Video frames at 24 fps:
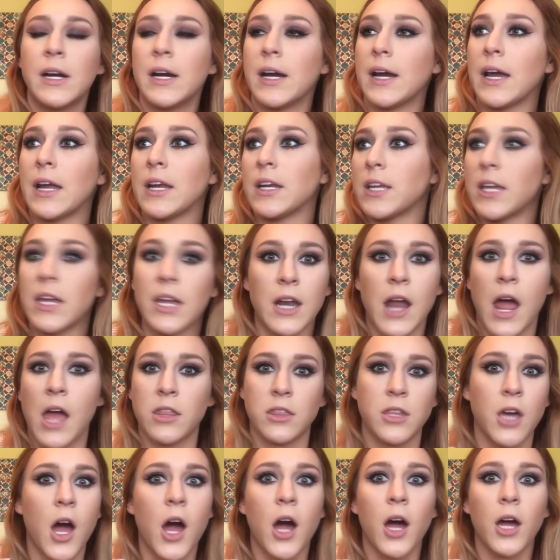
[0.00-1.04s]
And again, I
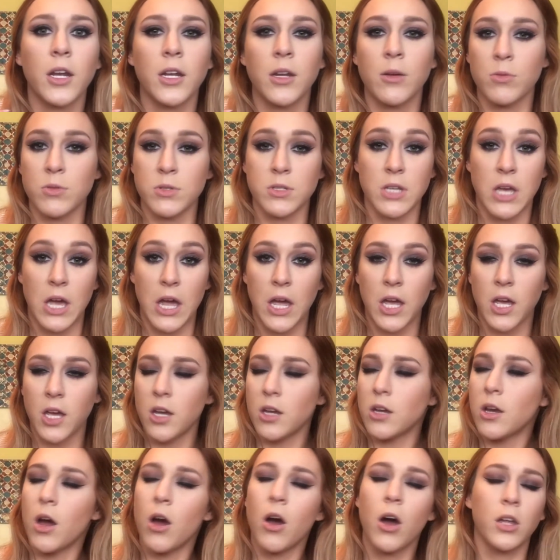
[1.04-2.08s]
thought it was like,
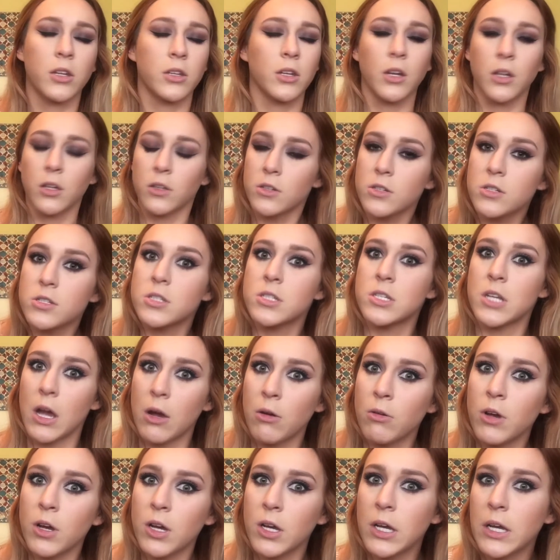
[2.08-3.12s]
oh, I thought it looked so
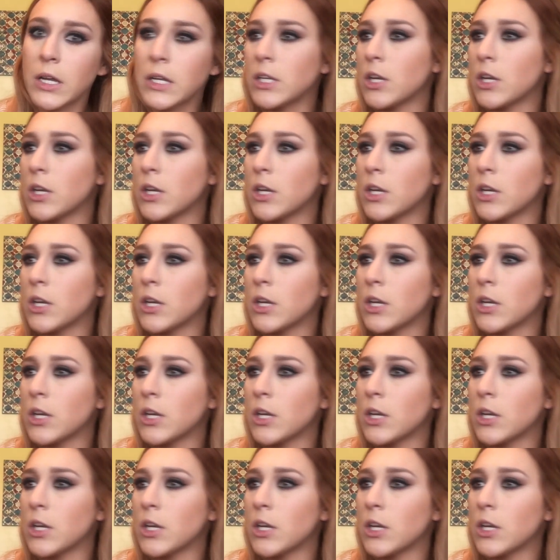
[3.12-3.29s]
good.